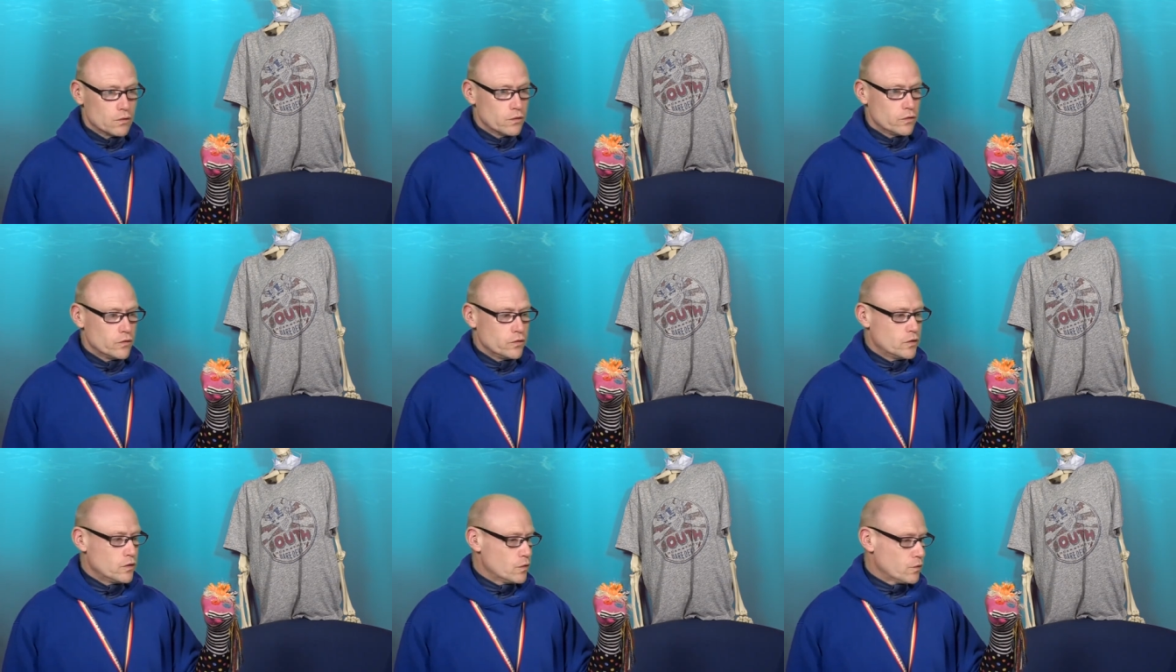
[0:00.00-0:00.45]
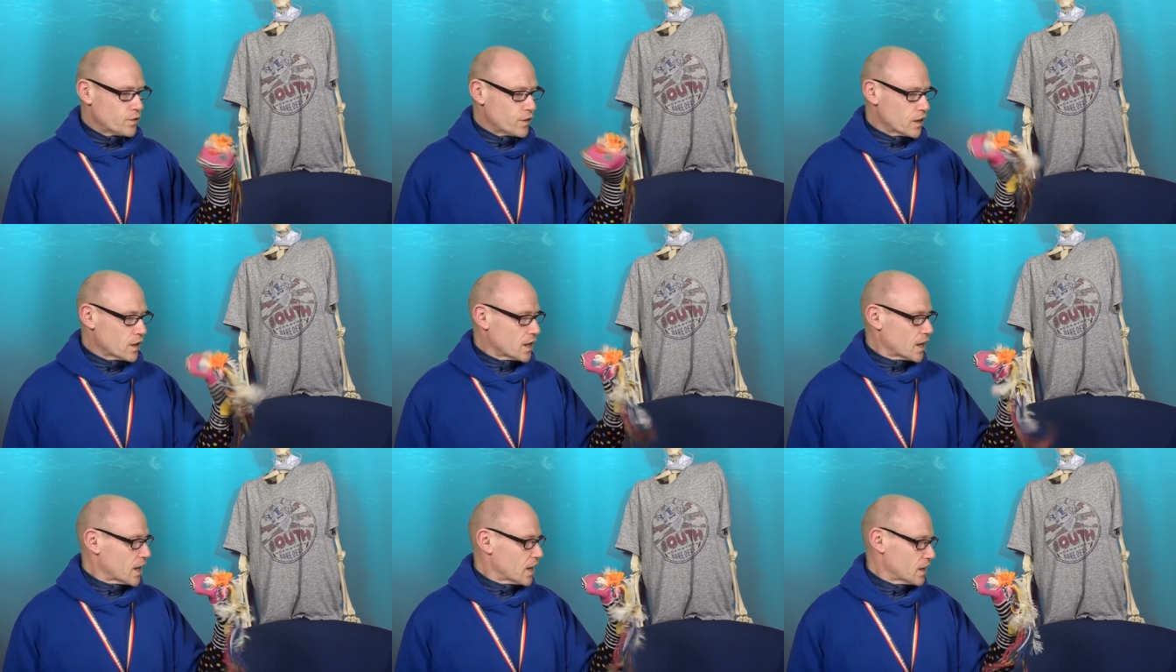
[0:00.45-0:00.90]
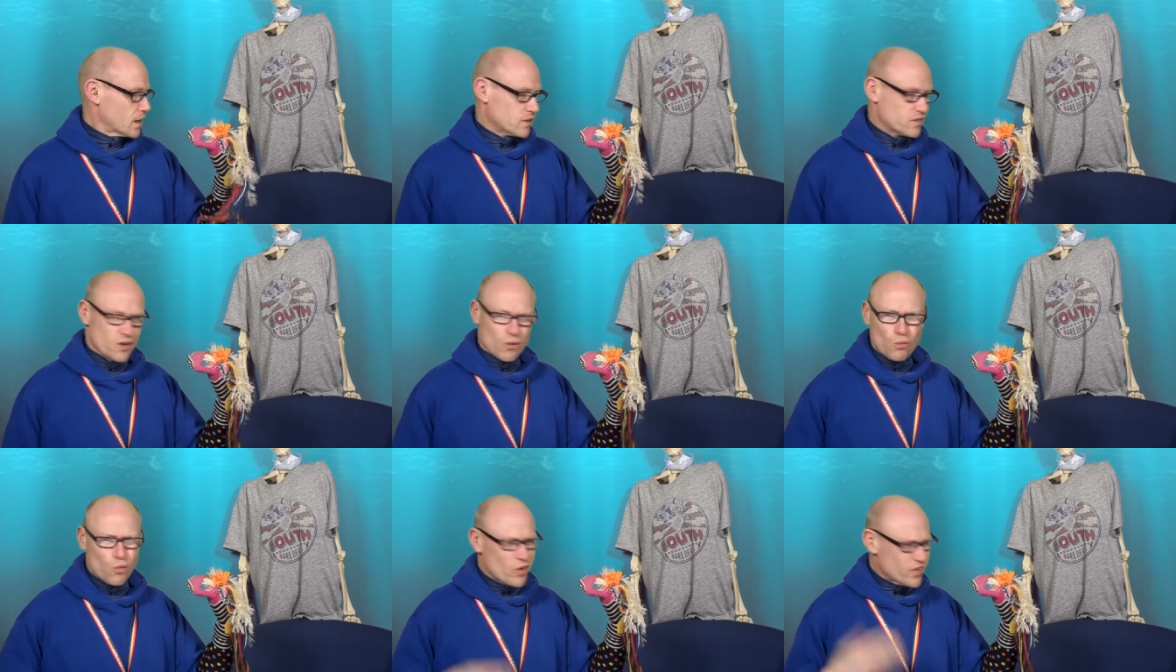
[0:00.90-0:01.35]
You think cat
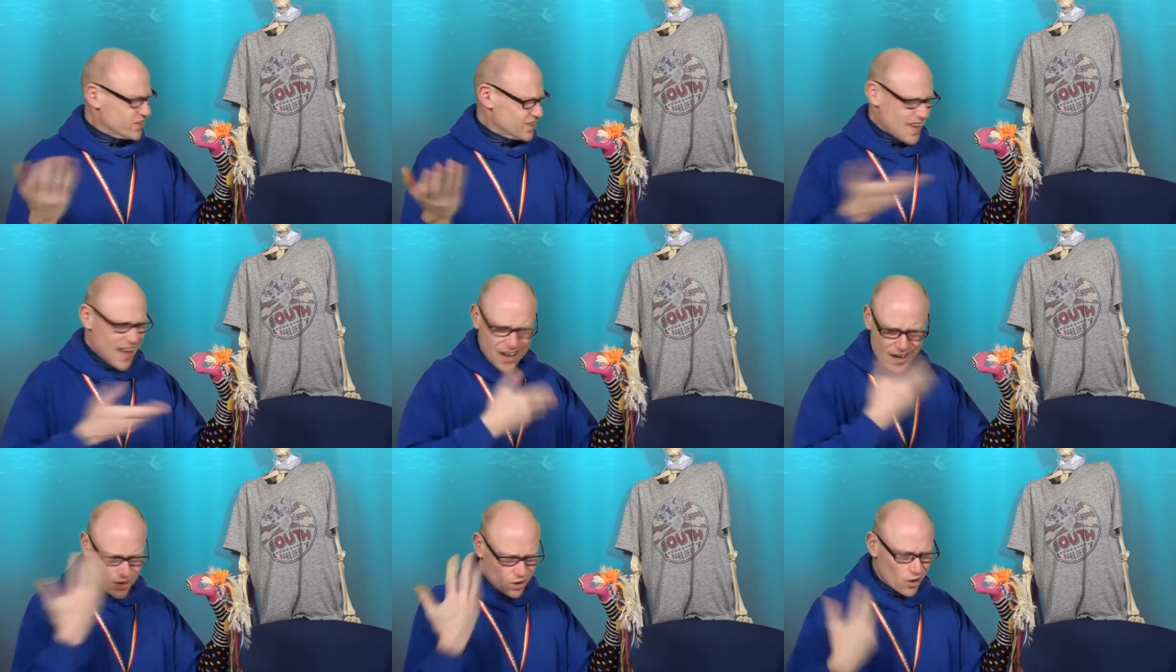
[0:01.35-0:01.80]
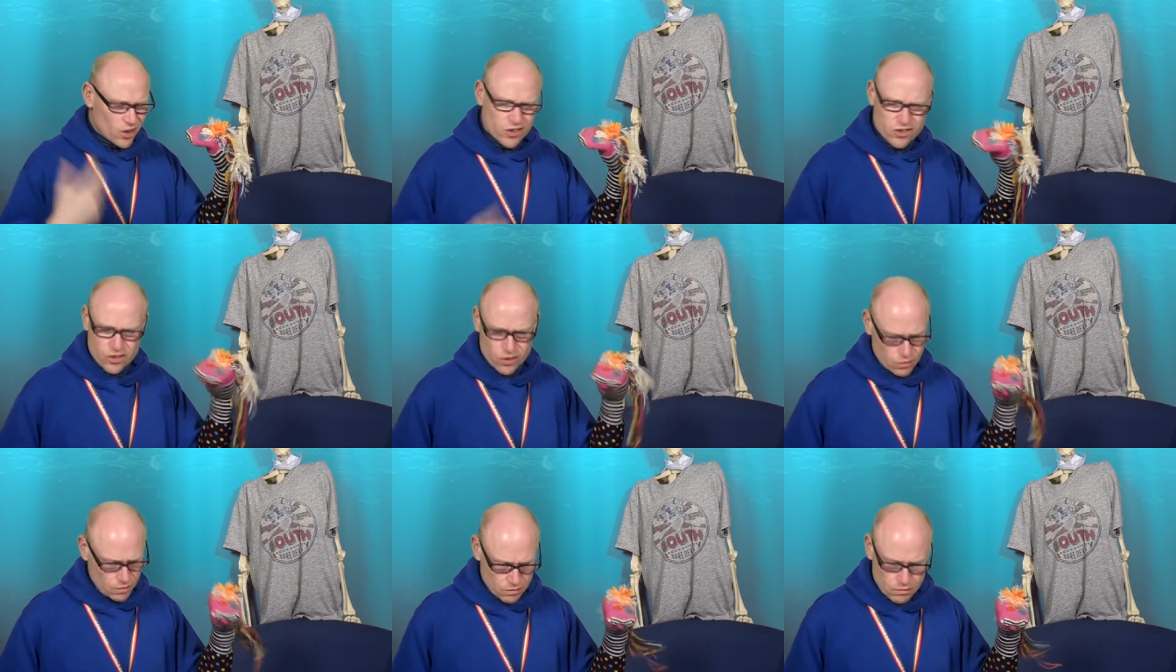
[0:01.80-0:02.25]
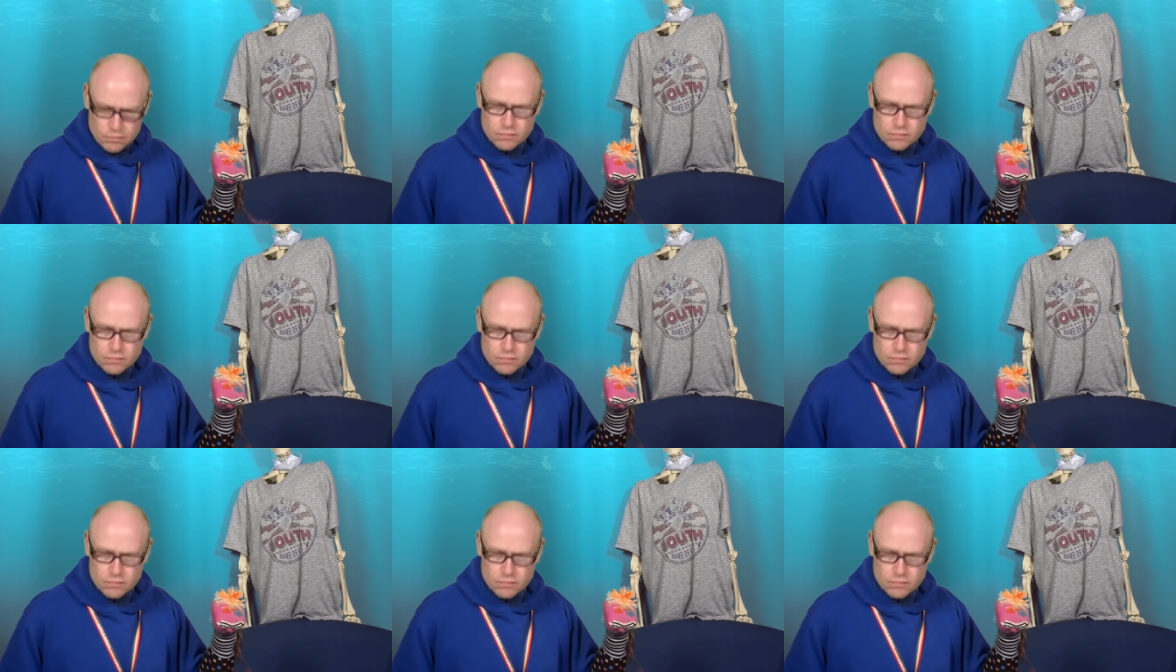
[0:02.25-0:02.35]
litter. What's that got to do?